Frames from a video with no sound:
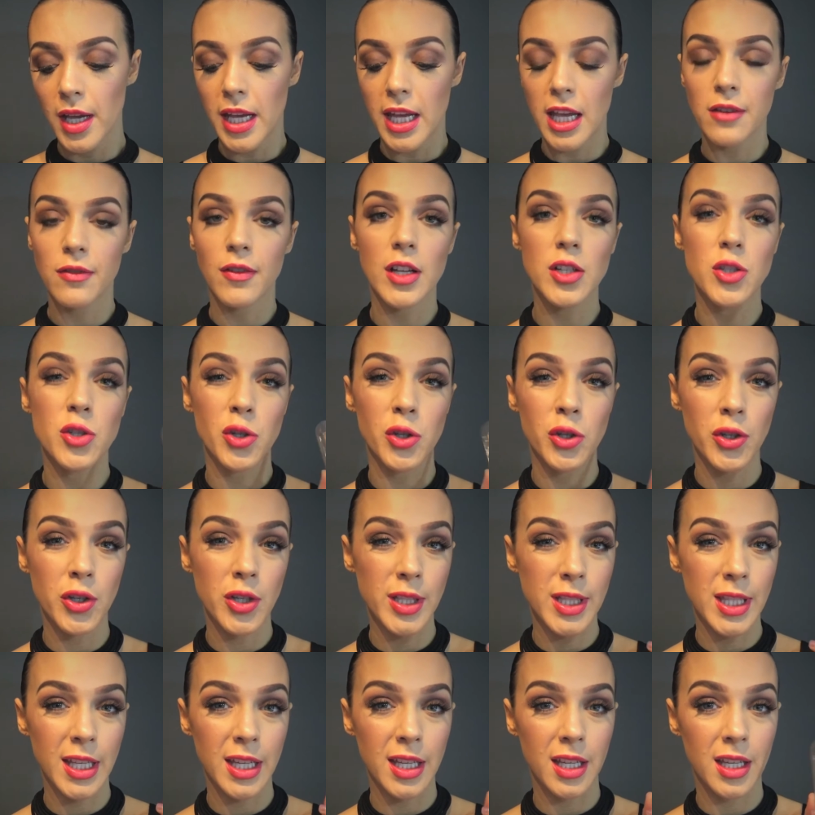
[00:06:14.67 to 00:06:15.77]
If I do use
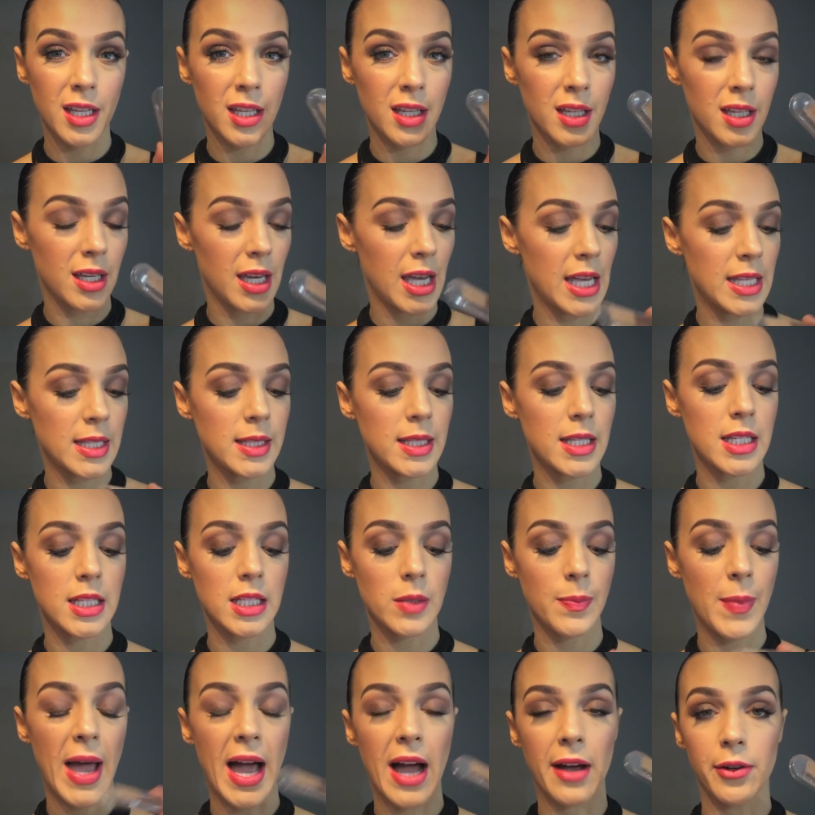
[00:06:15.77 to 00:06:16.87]
the Essence
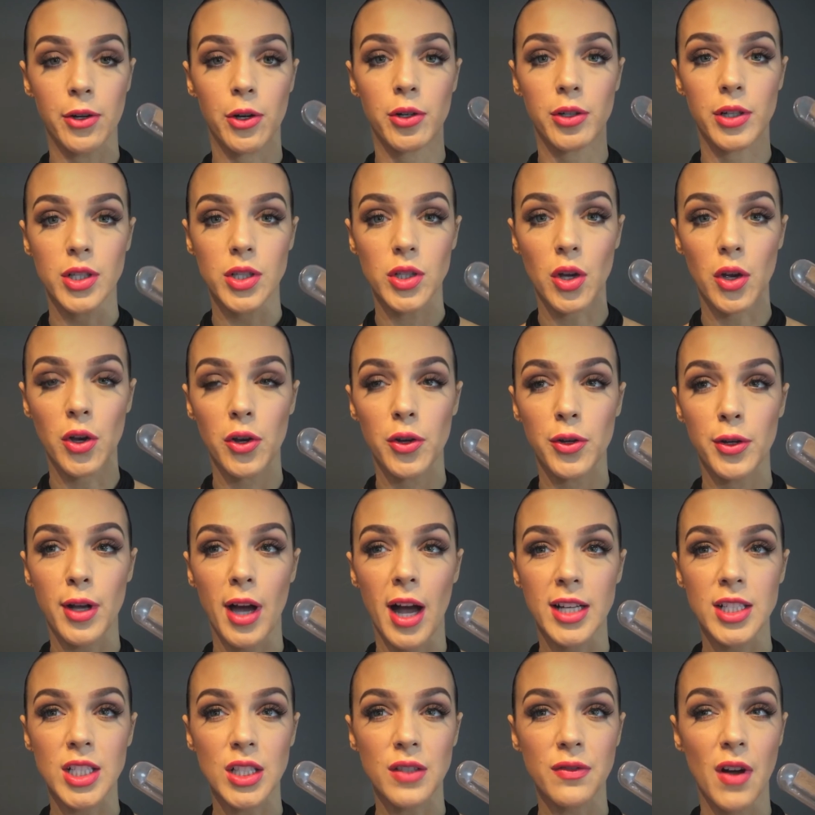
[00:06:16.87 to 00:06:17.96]
powder on its own, I
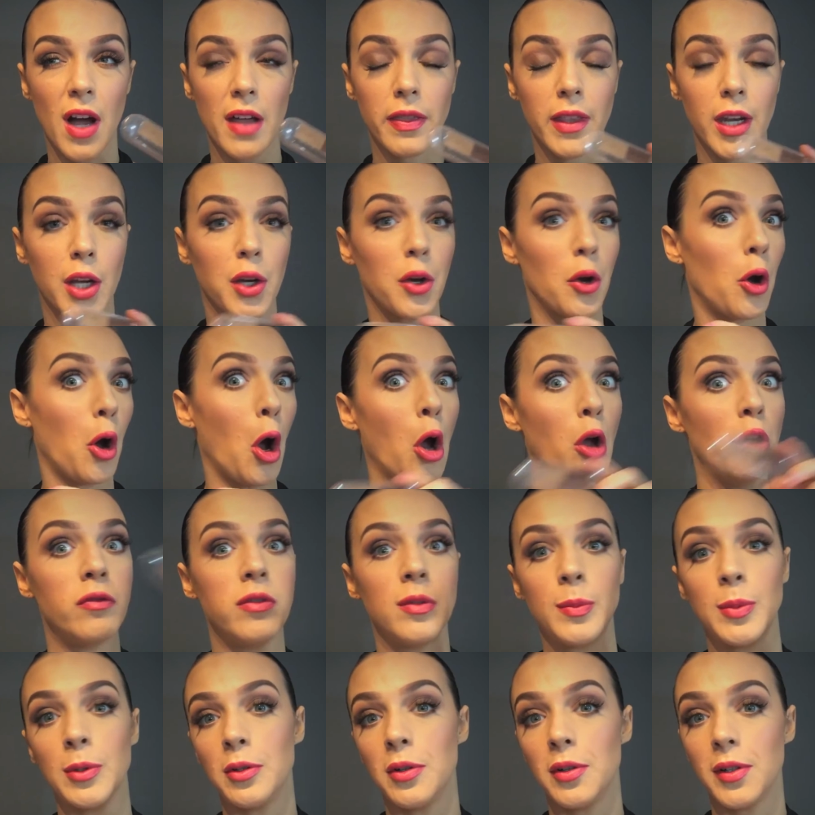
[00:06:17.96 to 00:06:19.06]
just find that I go
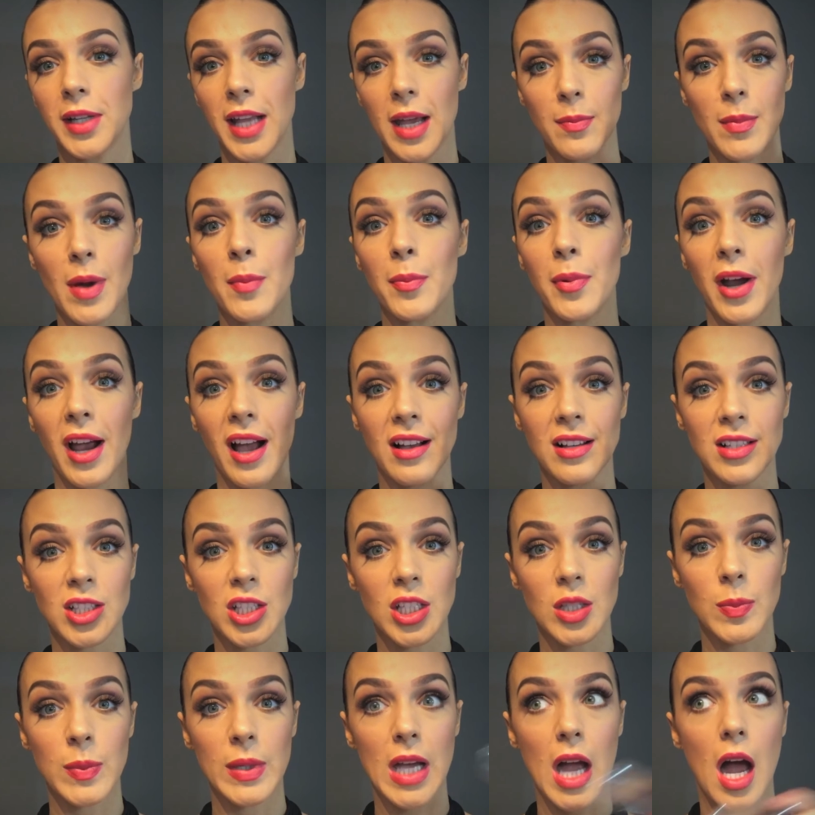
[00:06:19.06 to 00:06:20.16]
overboard and my brows
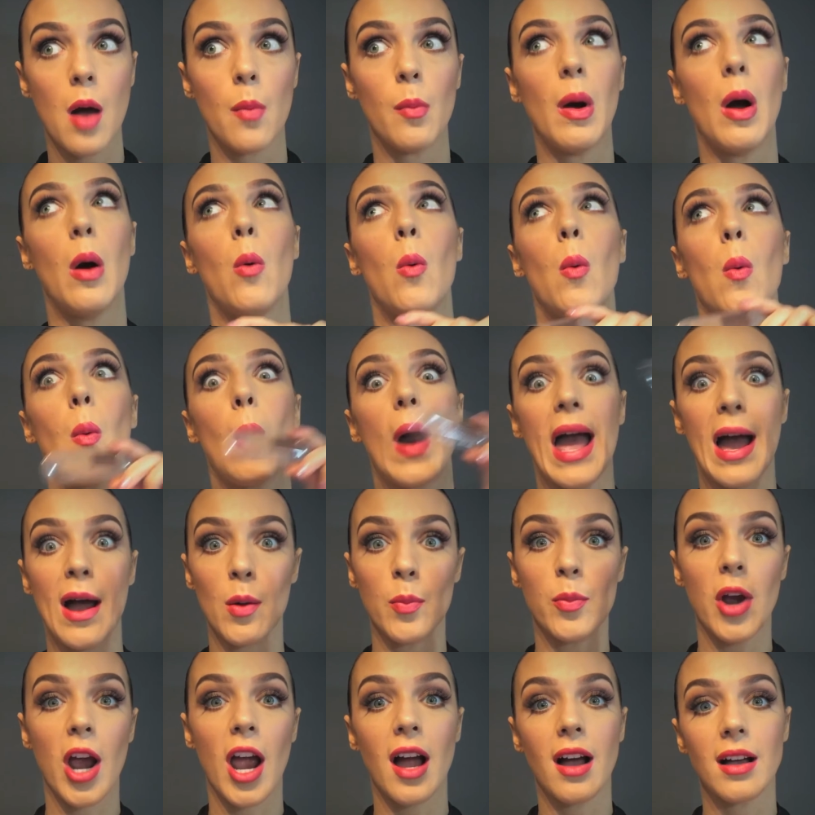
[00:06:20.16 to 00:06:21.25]
just become wow
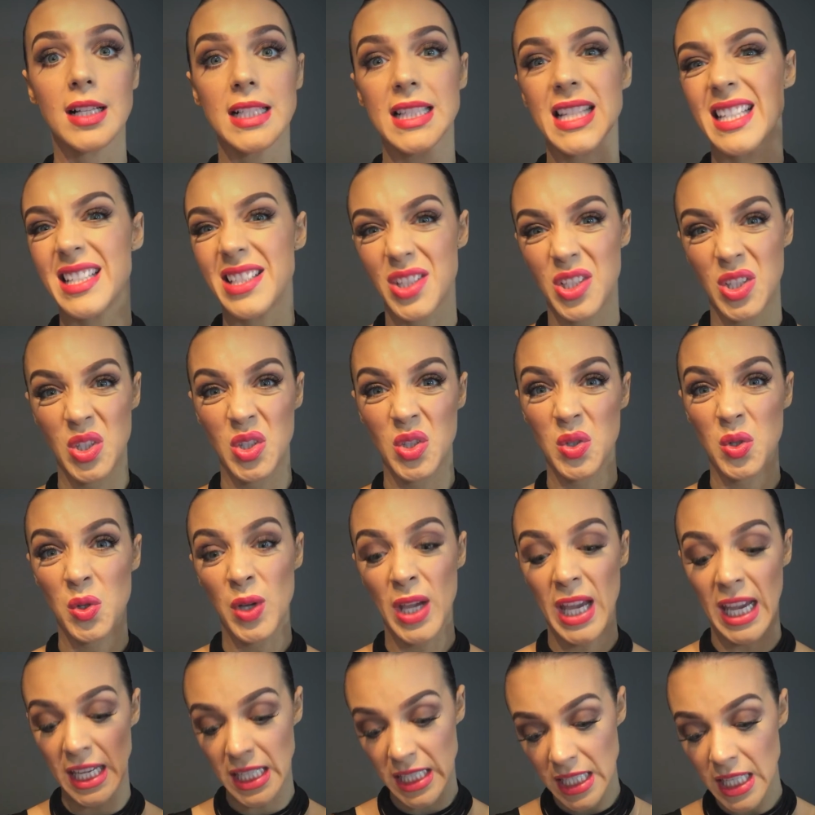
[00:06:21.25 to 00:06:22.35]
brows and it's just too
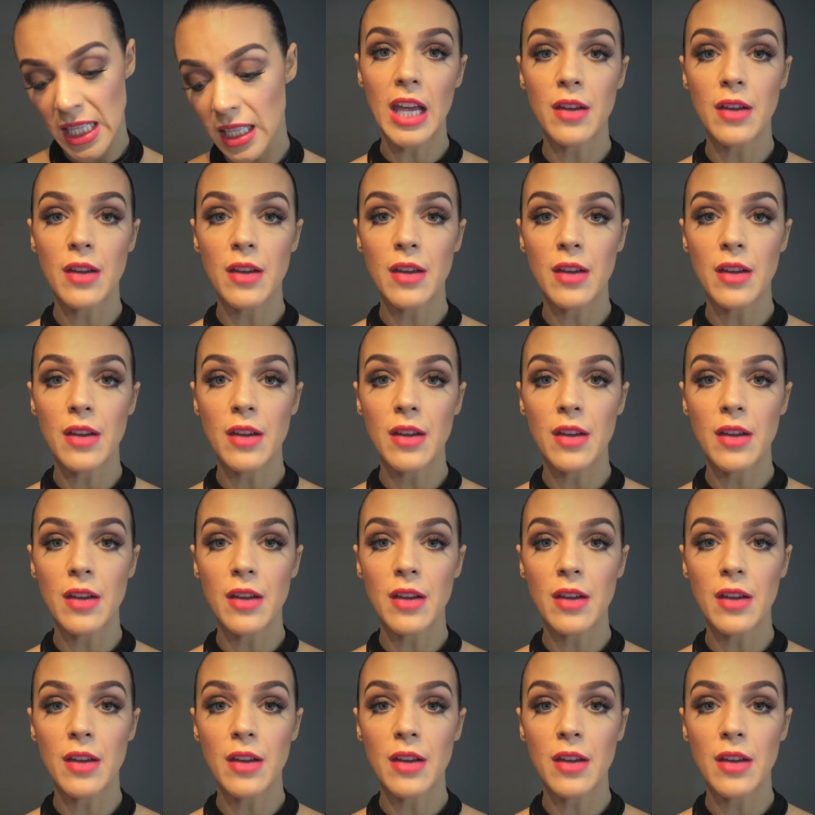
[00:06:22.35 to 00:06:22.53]
hectic.